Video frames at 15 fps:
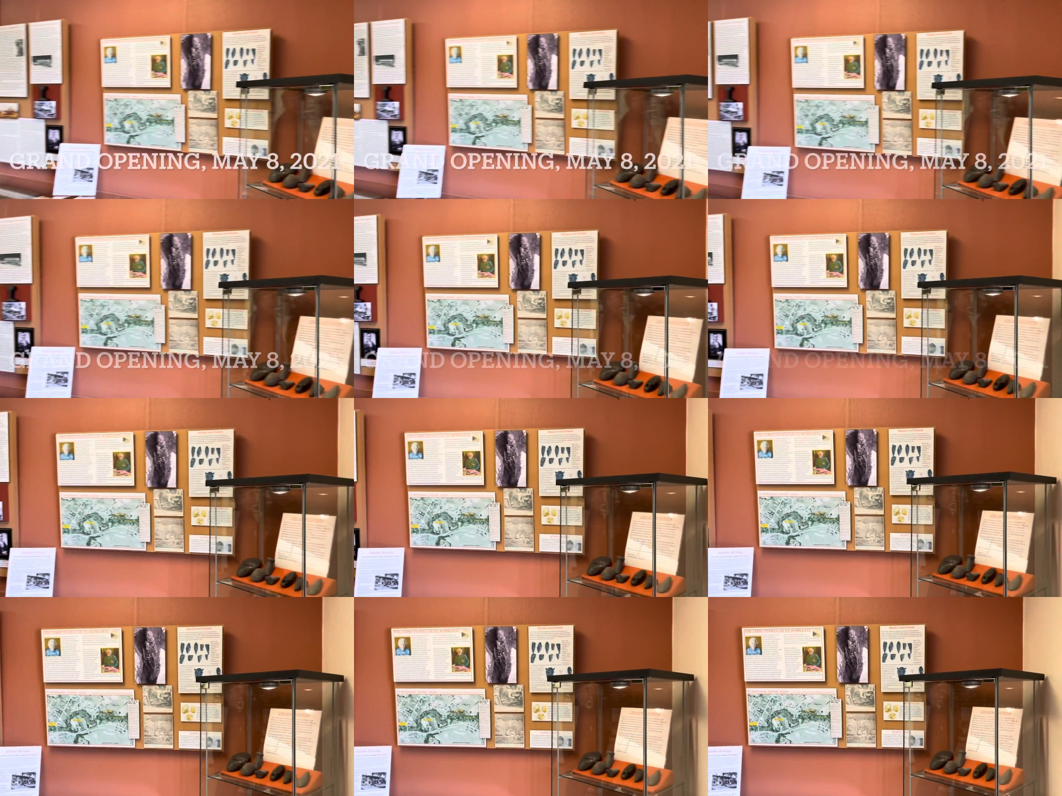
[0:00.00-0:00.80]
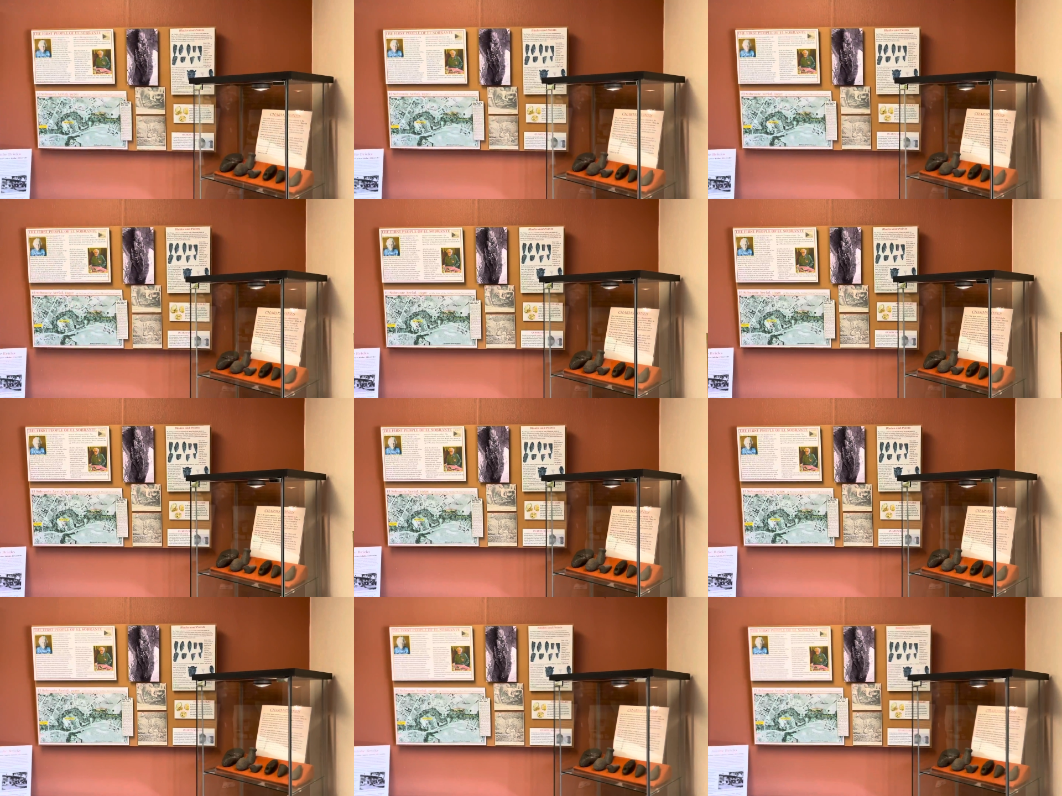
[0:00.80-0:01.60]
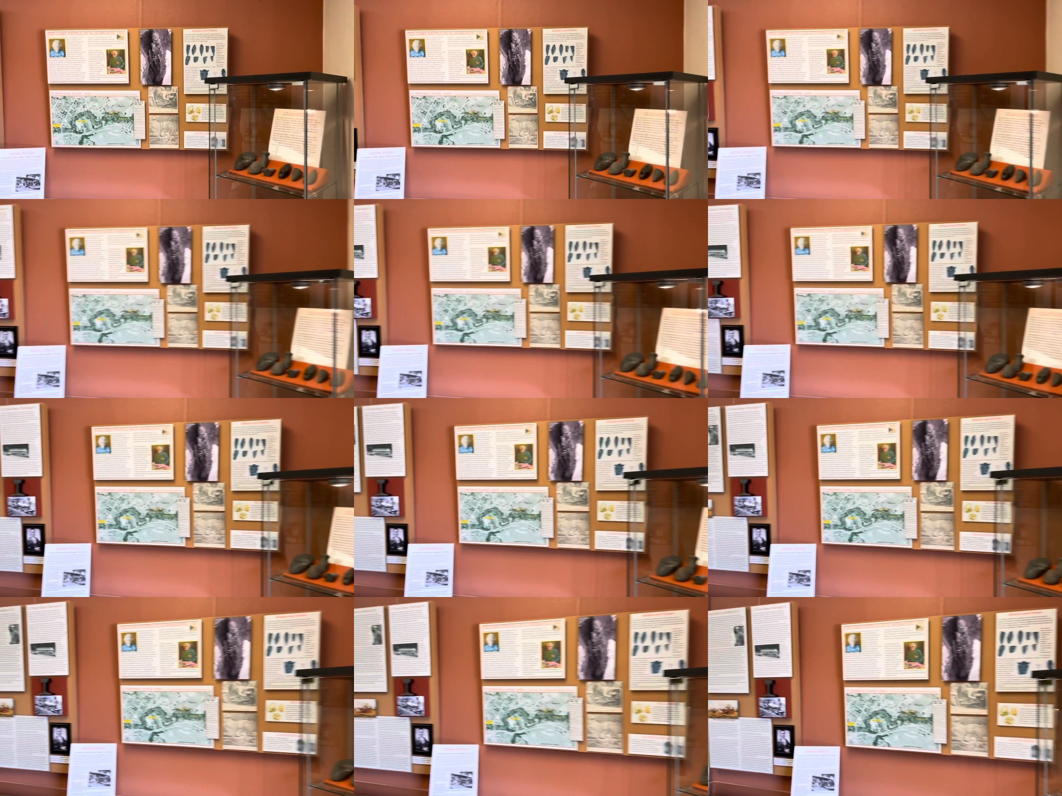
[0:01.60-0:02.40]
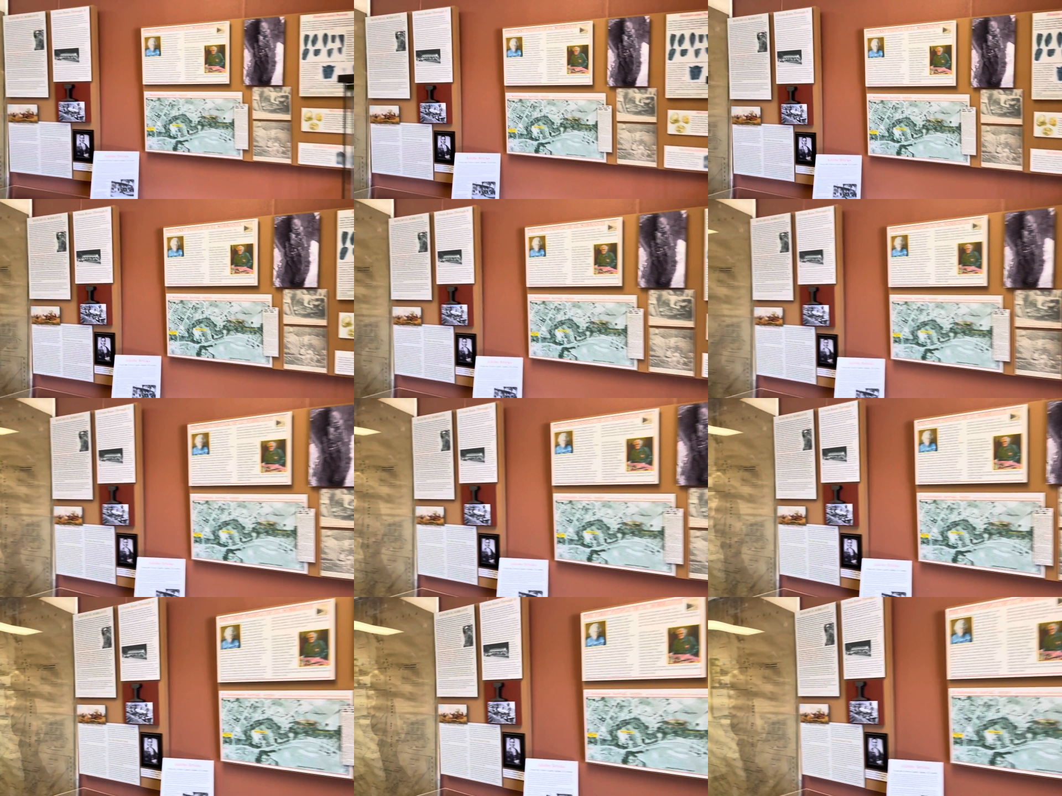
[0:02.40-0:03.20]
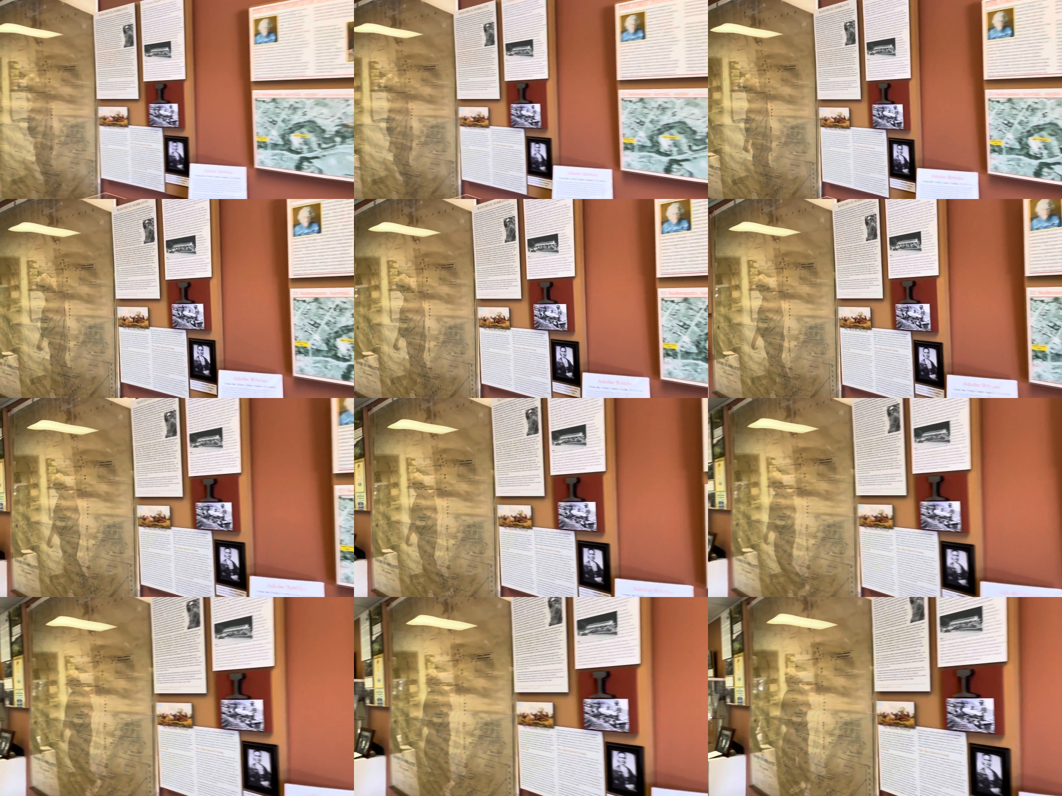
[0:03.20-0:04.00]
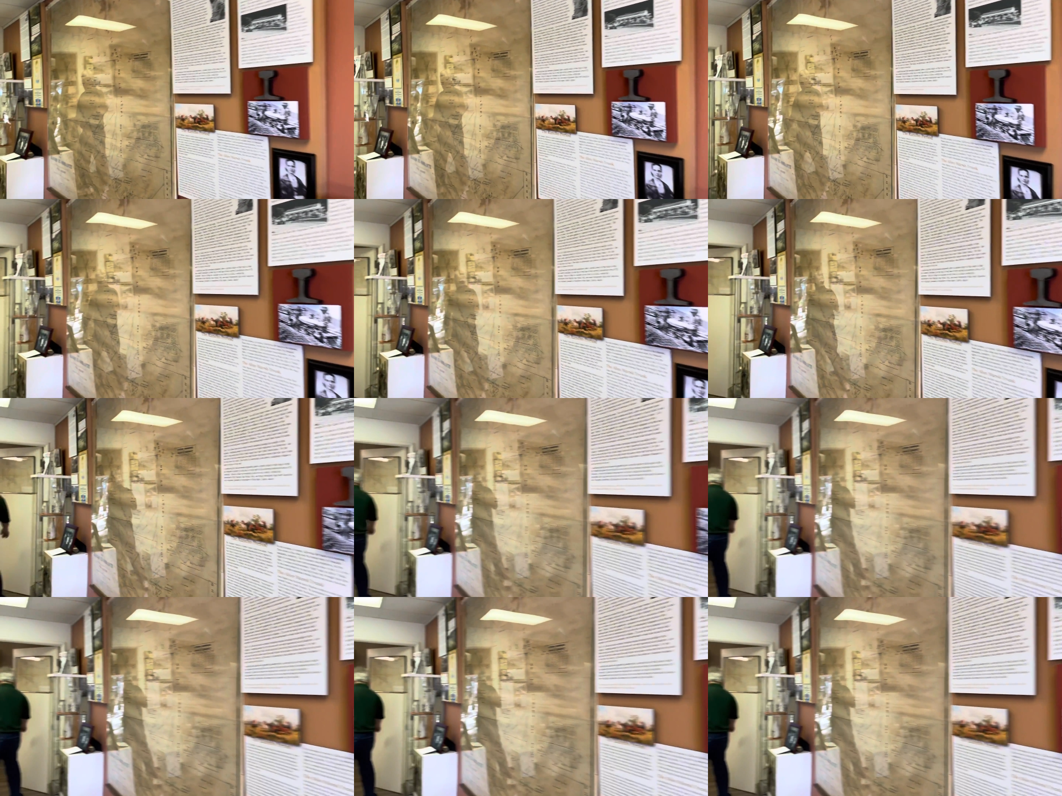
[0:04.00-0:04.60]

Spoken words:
(no speaker visible)